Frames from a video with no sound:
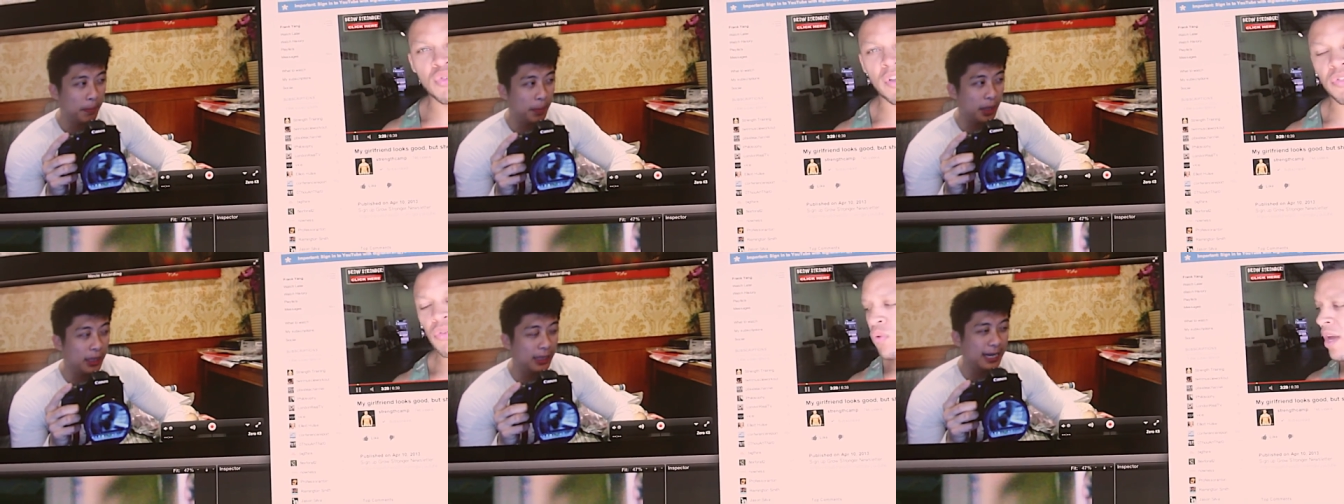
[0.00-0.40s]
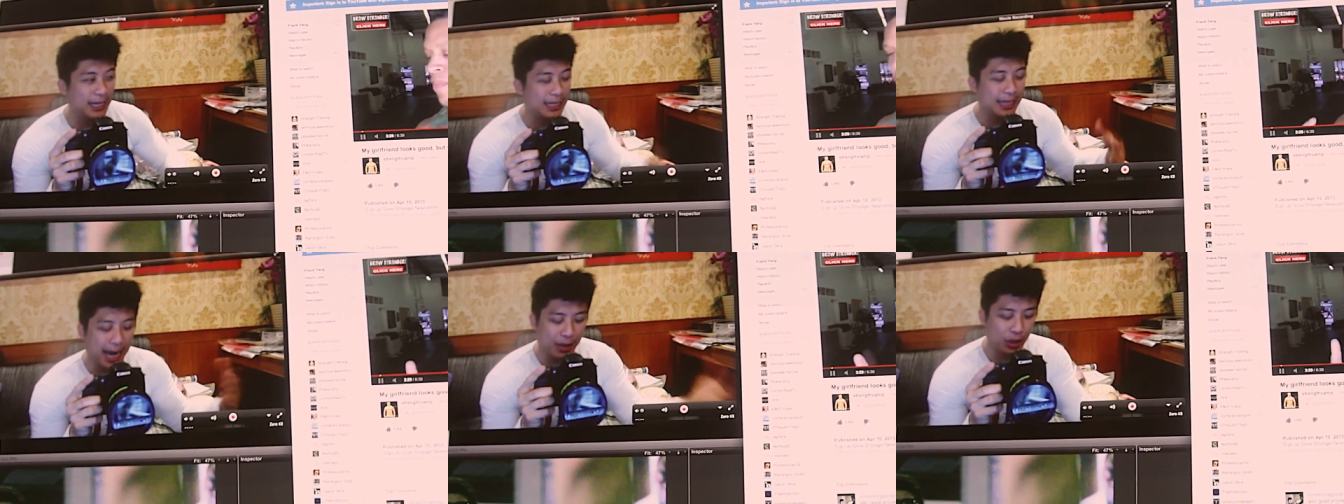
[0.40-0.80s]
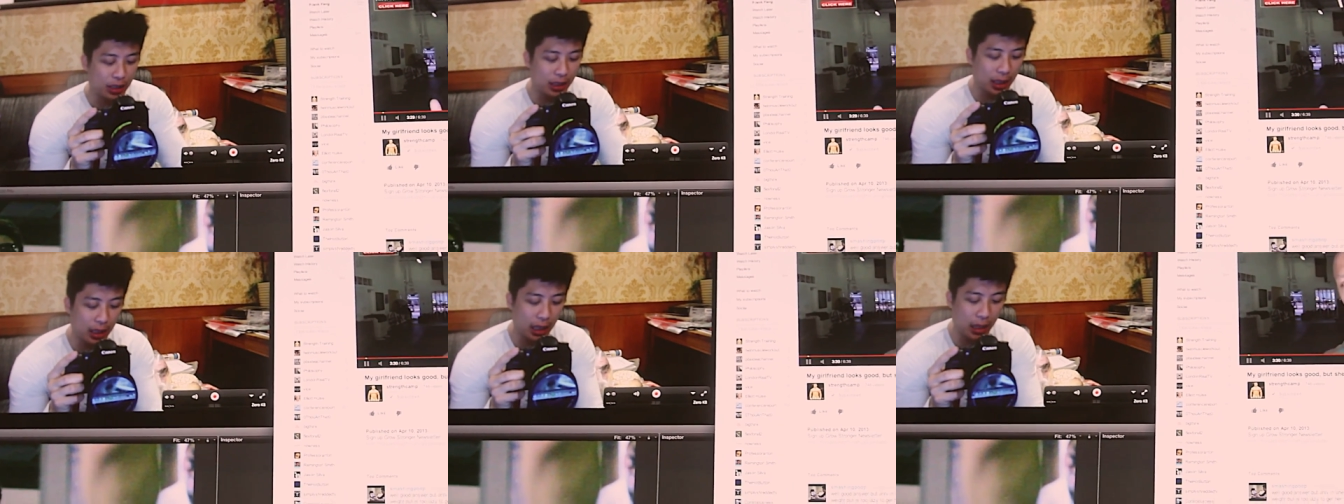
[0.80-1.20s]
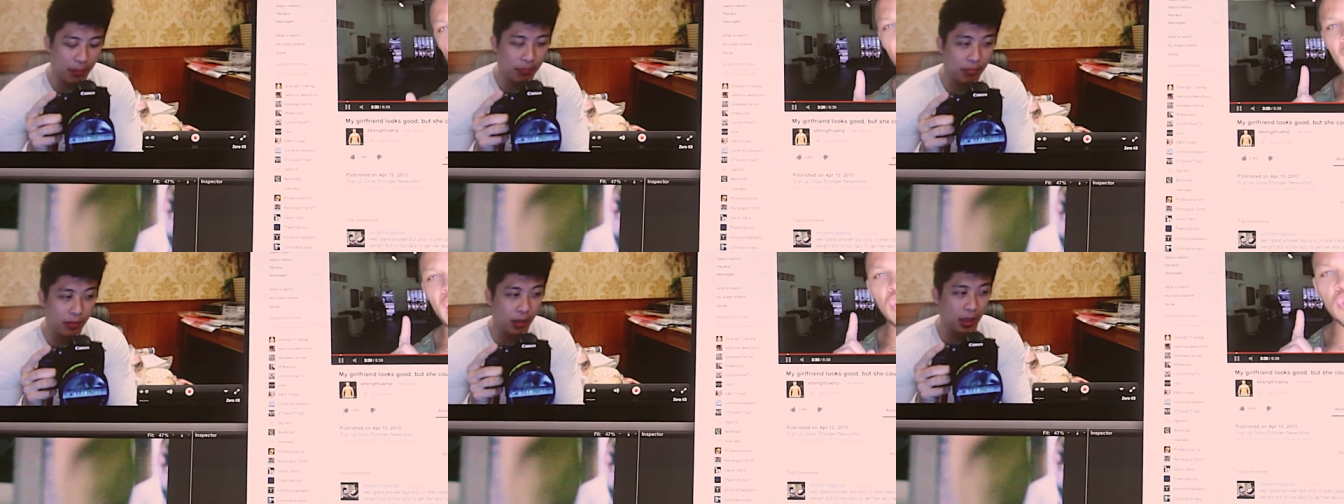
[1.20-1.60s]
But isn't that just another imp
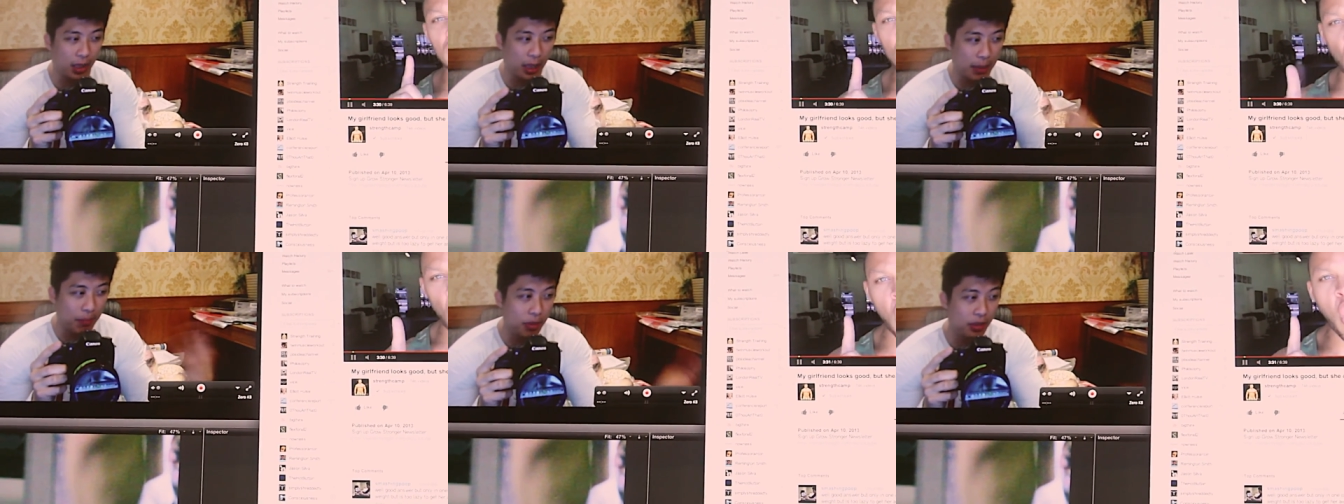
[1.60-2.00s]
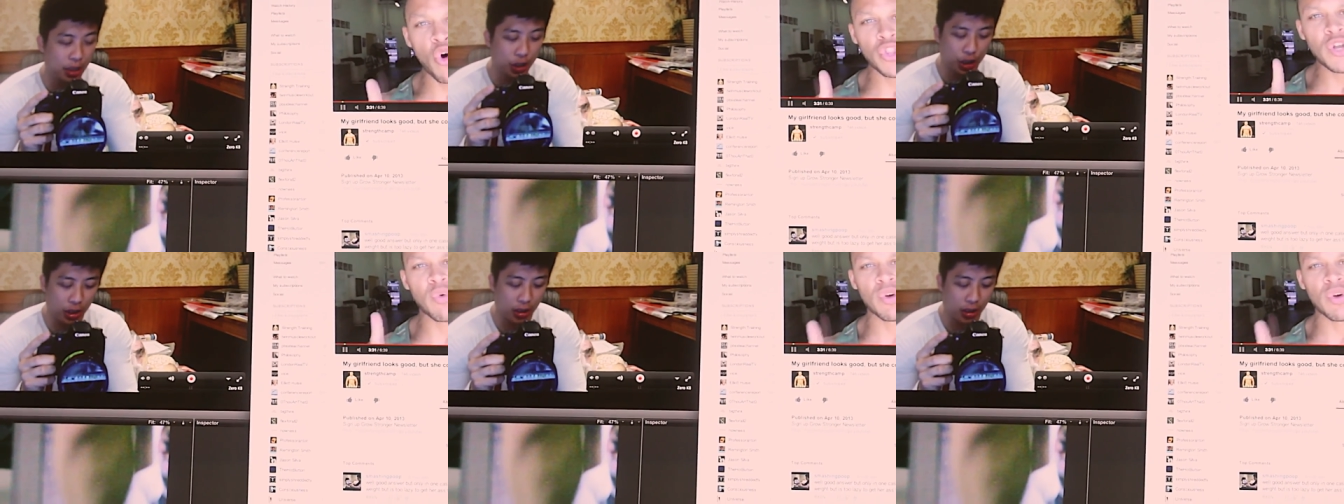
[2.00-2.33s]
uh, imposition?